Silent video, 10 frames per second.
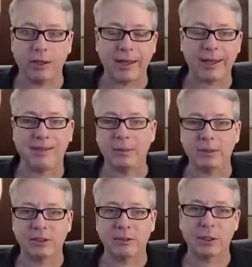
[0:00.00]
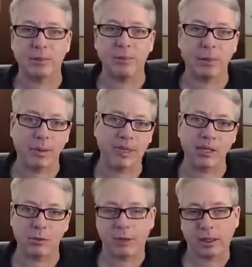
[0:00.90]
last name is Smith but
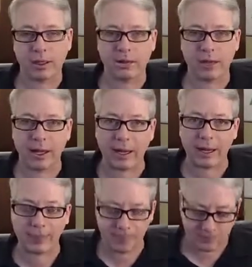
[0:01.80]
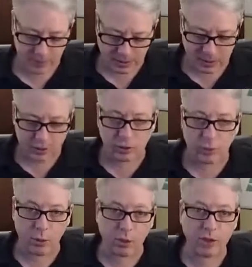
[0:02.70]
begins with the letter K. So
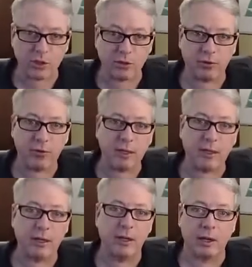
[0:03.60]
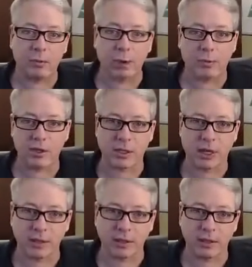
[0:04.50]
the more letters you feed it, the more
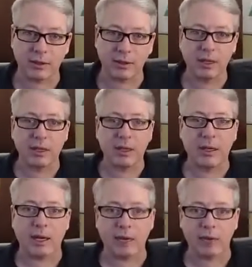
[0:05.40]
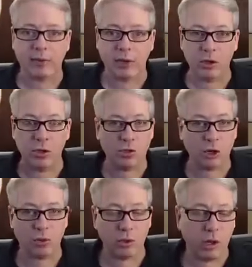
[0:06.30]
precise it is. Now, if you
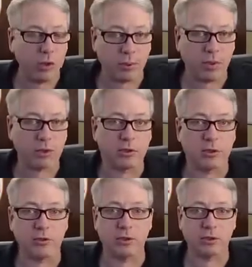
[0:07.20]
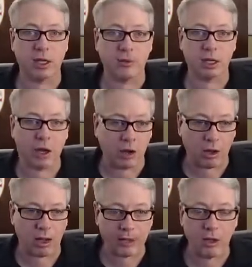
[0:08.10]
don't know the person's first name, look,
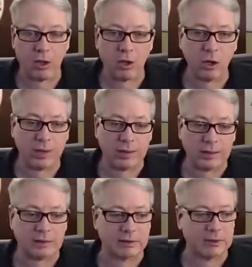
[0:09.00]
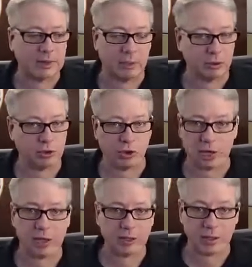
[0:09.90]
all I know is it was
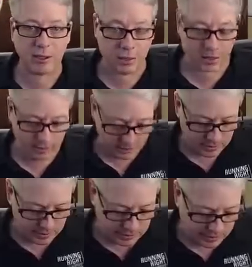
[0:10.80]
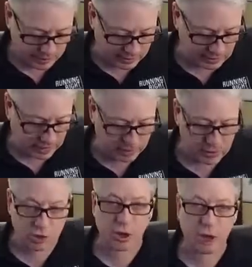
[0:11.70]
John something, and I type
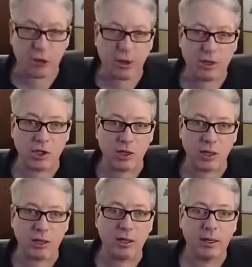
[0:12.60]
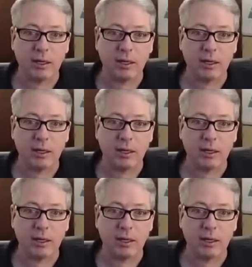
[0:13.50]
in John,